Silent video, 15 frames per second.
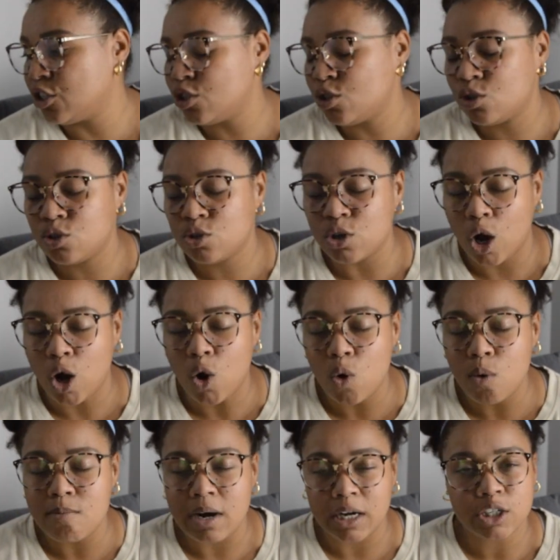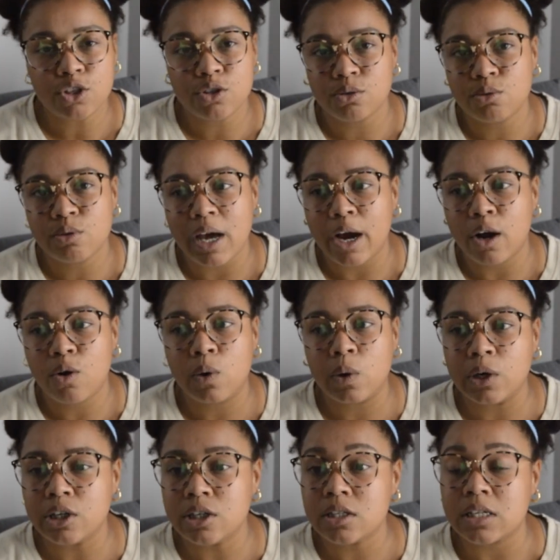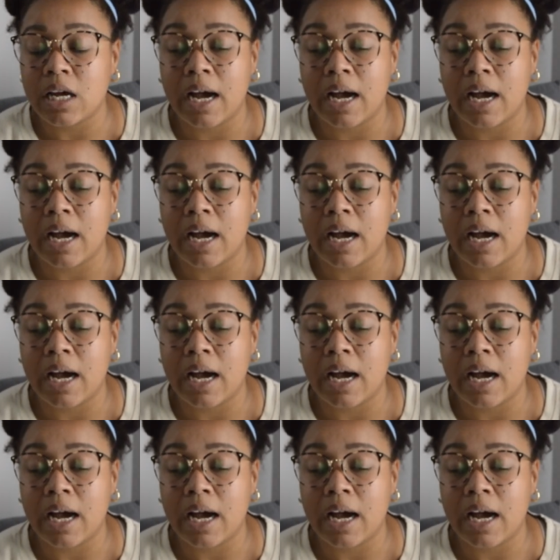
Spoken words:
so much through that course.